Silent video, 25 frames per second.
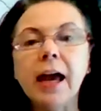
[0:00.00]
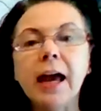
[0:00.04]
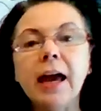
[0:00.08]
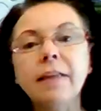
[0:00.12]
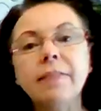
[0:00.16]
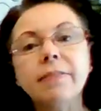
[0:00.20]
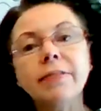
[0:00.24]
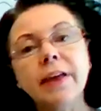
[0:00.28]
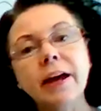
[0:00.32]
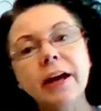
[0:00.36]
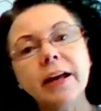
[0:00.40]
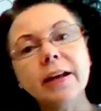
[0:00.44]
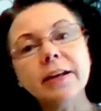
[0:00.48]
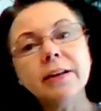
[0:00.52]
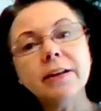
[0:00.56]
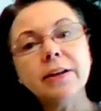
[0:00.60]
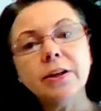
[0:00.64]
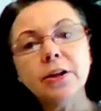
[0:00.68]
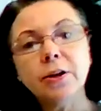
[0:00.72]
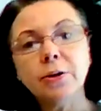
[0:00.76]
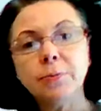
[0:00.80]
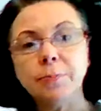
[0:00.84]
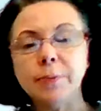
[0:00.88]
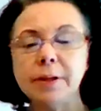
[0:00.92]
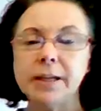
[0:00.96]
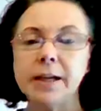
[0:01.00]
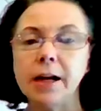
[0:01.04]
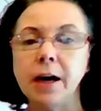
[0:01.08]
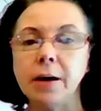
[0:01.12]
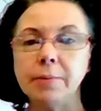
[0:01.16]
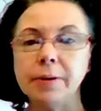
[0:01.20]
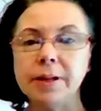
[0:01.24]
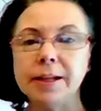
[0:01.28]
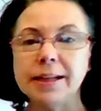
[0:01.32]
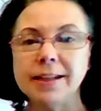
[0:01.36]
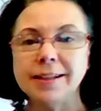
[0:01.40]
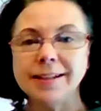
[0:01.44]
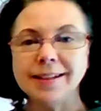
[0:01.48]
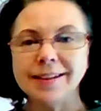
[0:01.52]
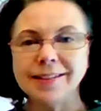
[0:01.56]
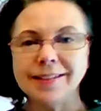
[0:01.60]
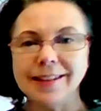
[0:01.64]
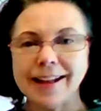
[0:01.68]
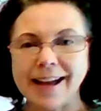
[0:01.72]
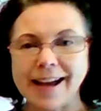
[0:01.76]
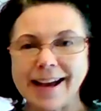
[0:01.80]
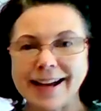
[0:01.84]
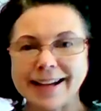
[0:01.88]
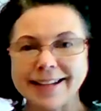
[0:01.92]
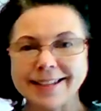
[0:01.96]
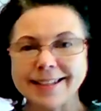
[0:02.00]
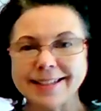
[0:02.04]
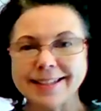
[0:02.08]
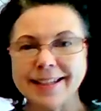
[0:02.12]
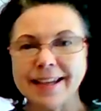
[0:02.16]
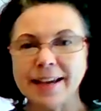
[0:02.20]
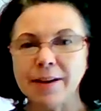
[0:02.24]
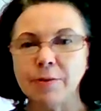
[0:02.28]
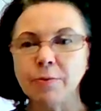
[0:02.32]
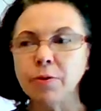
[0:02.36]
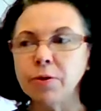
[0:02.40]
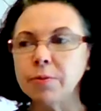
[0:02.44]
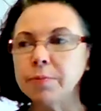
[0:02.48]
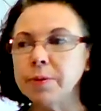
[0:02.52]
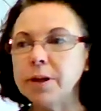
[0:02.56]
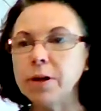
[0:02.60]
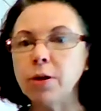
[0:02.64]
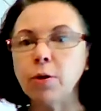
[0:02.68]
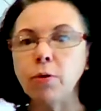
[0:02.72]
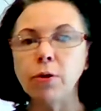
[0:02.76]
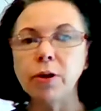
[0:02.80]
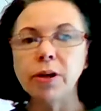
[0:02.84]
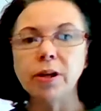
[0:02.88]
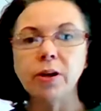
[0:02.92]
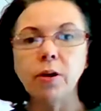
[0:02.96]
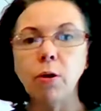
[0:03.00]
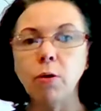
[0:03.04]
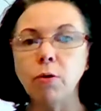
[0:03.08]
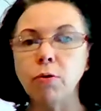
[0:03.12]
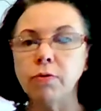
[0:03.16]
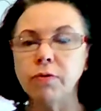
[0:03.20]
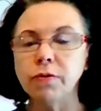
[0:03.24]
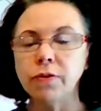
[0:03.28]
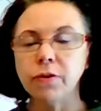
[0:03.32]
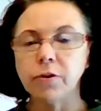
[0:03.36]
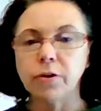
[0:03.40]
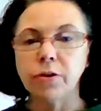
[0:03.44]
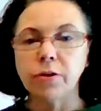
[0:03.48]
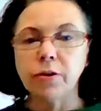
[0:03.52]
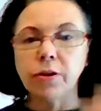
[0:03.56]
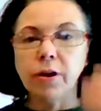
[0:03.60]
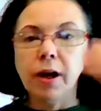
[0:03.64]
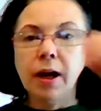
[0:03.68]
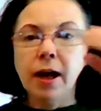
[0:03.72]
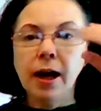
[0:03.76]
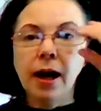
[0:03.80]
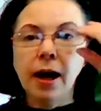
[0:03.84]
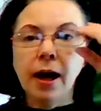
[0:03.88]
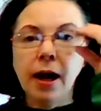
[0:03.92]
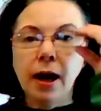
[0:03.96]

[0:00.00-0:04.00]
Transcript: And then you'll be coming into class and we'll be going over